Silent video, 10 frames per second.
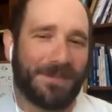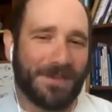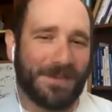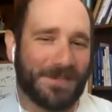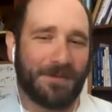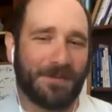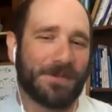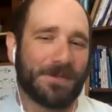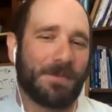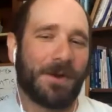the
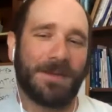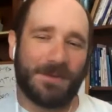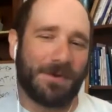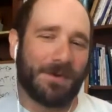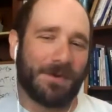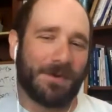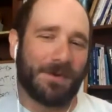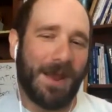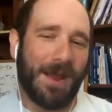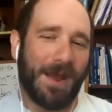secularist parties are in
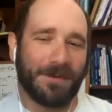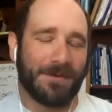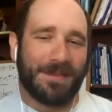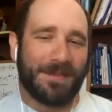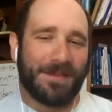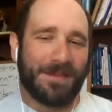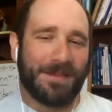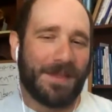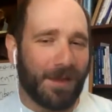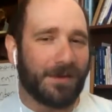power, they put it
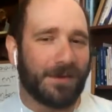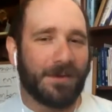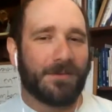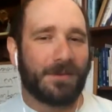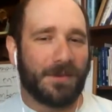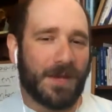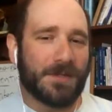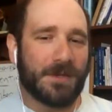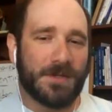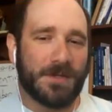back in for the
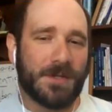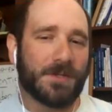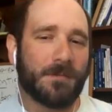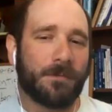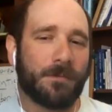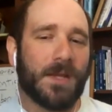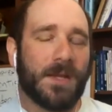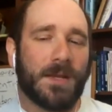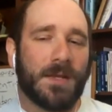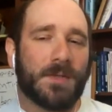next year's edition.
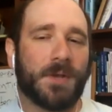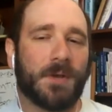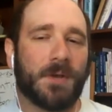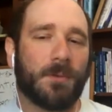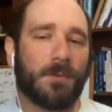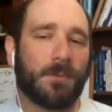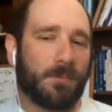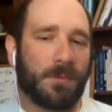So